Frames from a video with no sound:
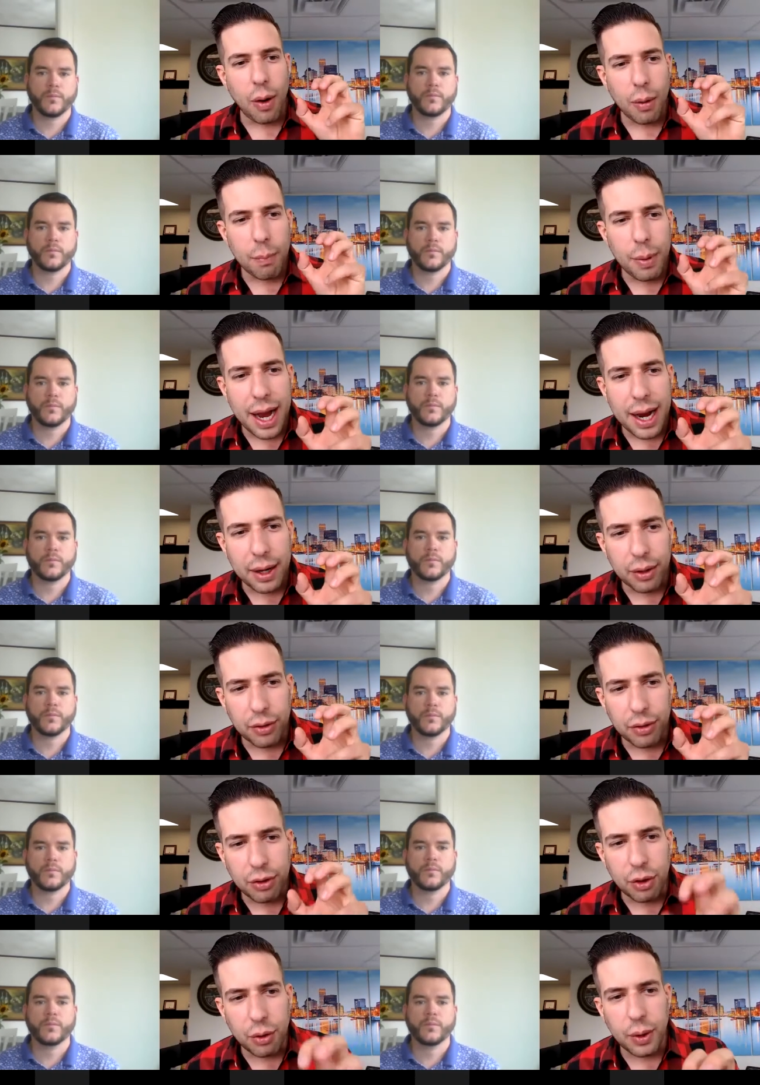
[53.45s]
Speaker 1: are buyers
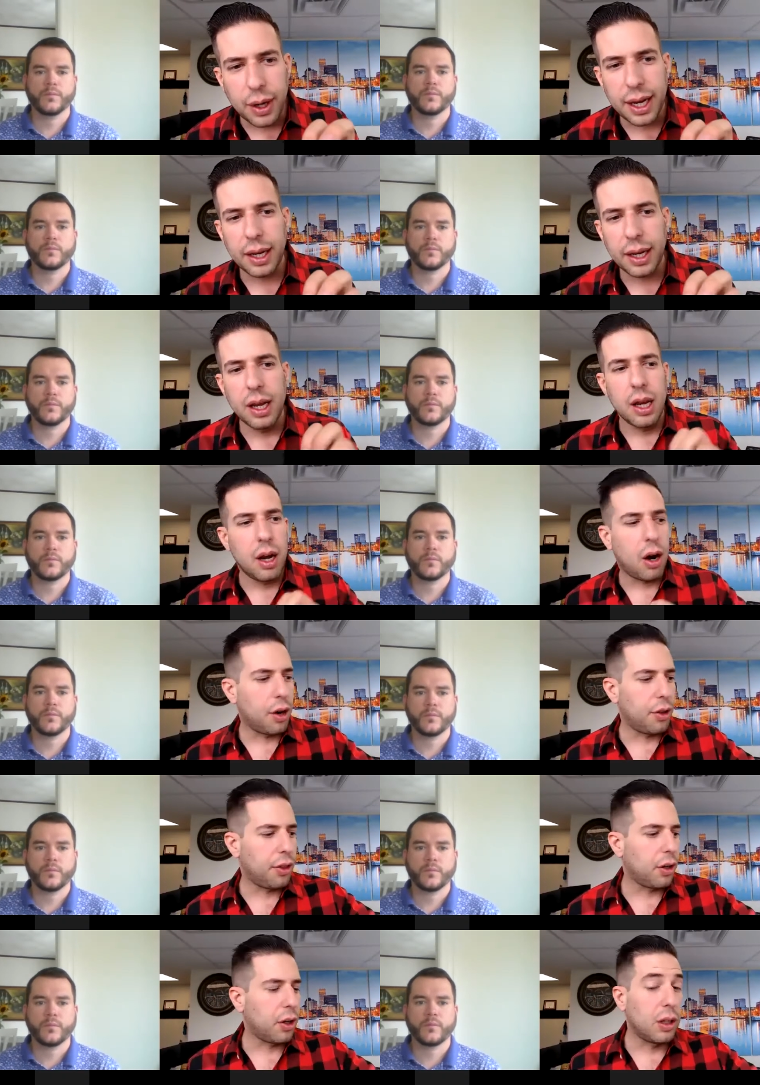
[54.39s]
doing? Are
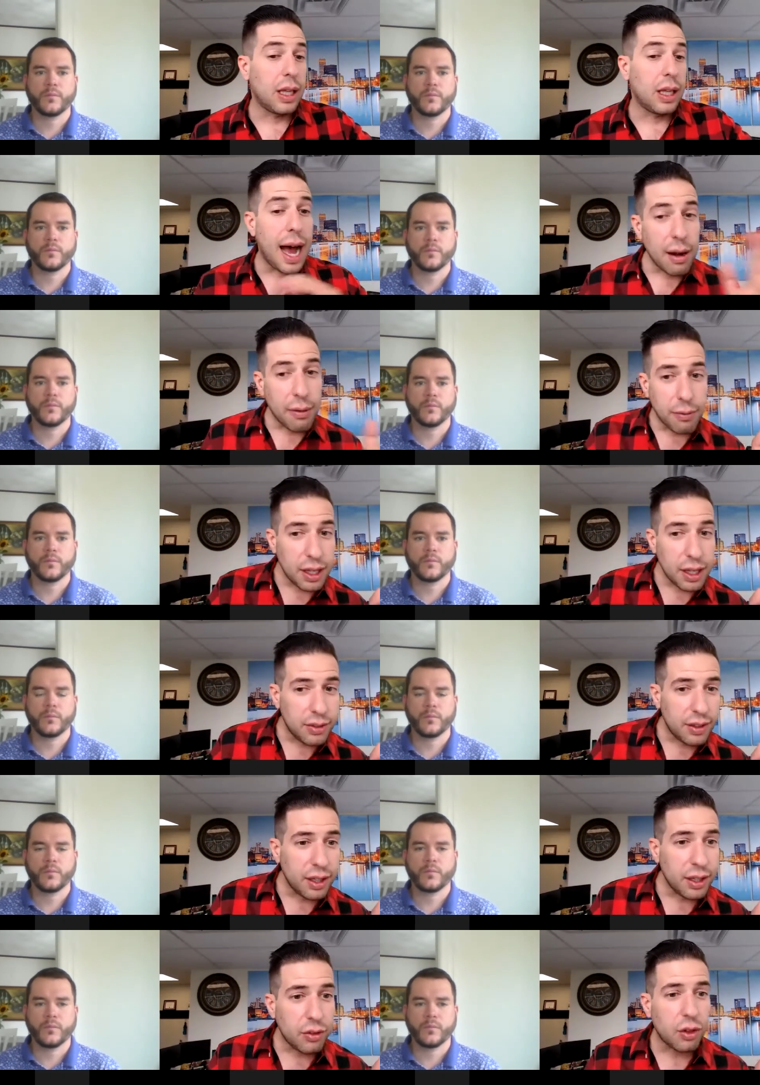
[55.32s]
there a lot of
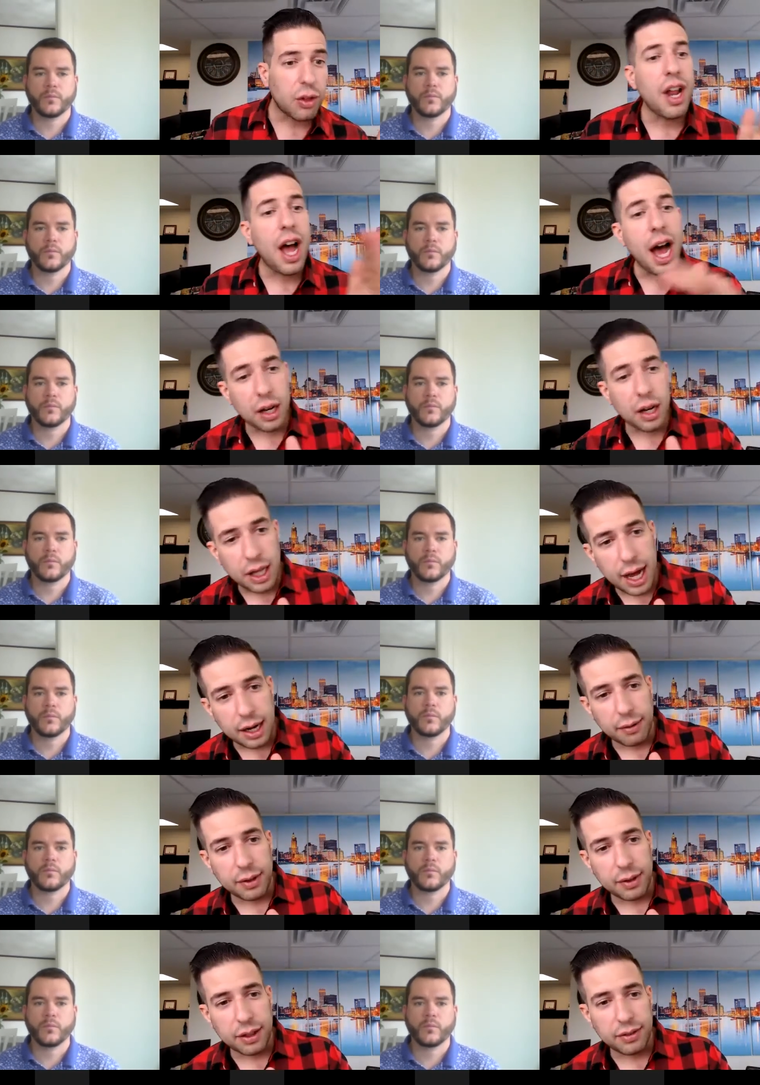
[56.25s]
listings or not a lot of
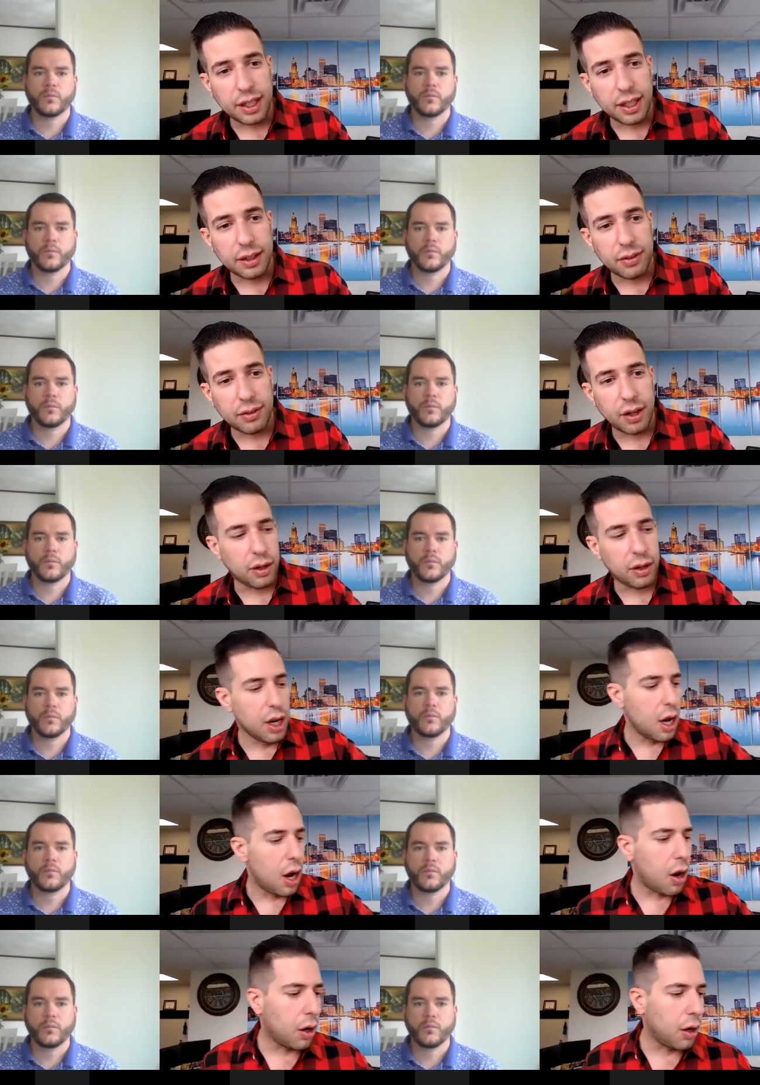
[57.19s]
listings? Are,
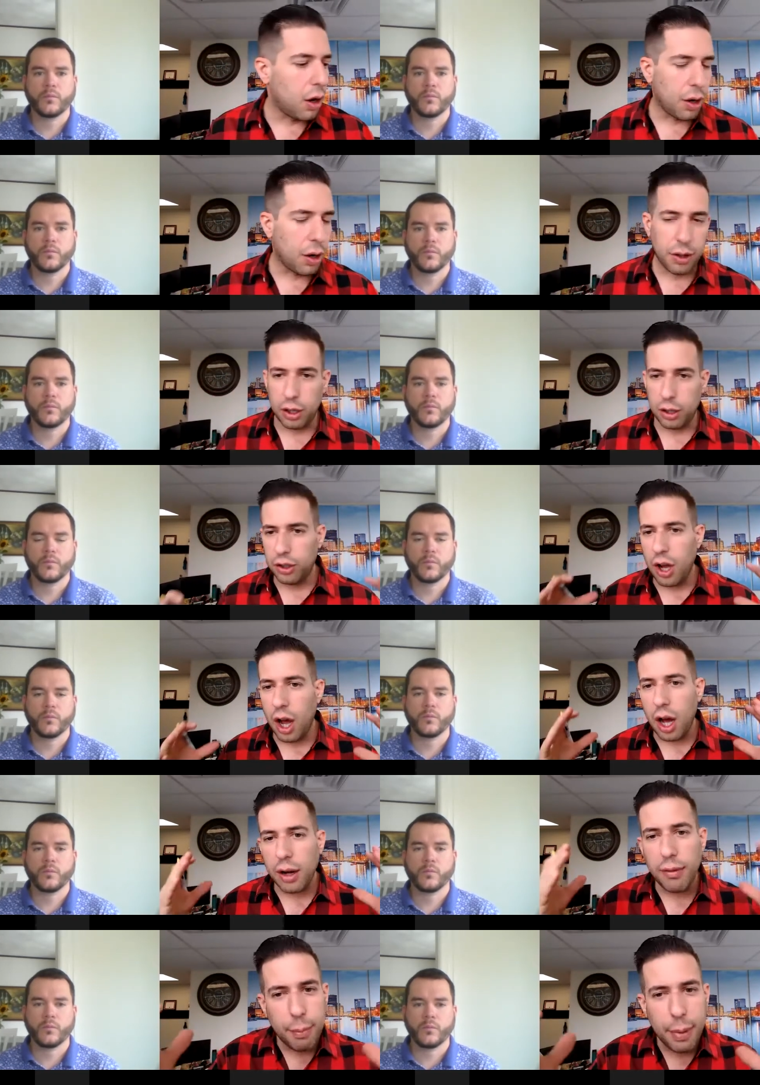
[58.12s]
are, are there a ton
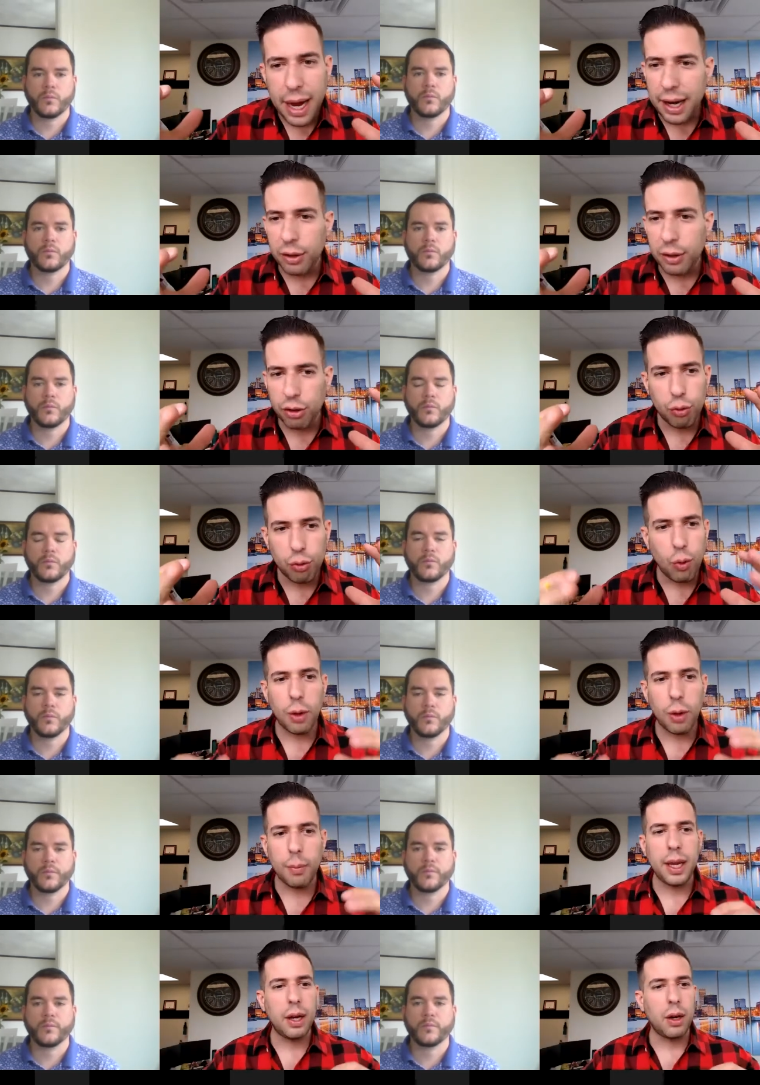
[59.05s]
of buyers
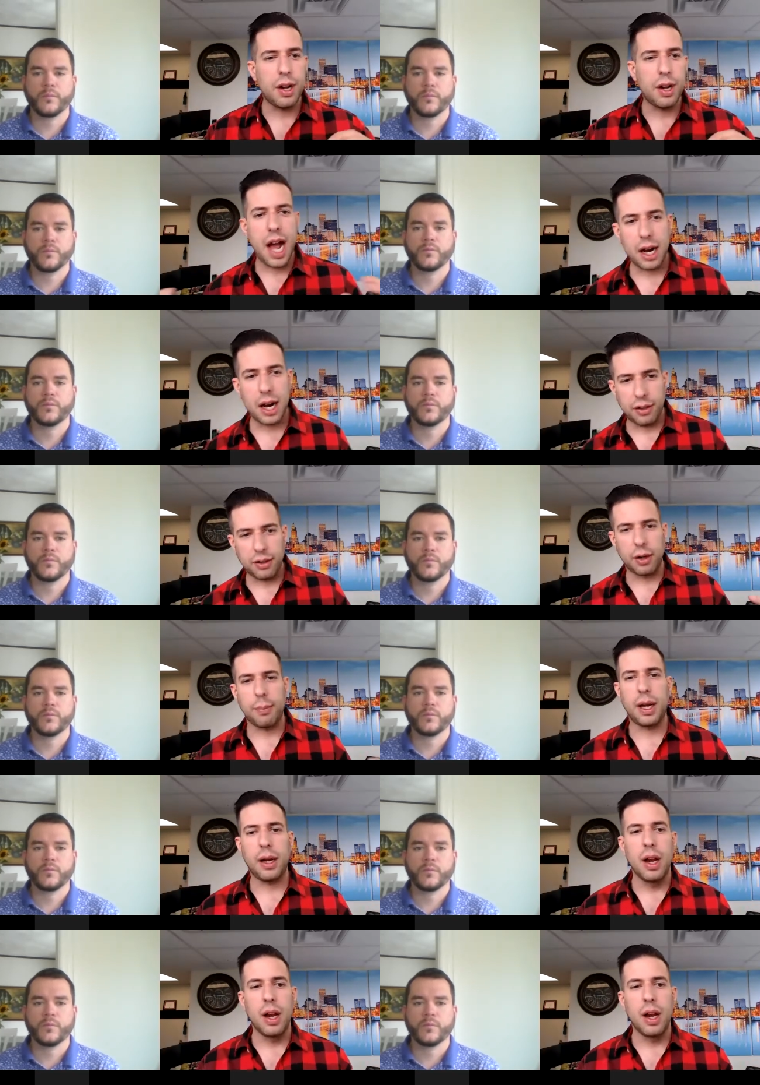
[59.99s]
swarming or not a ton of buyers?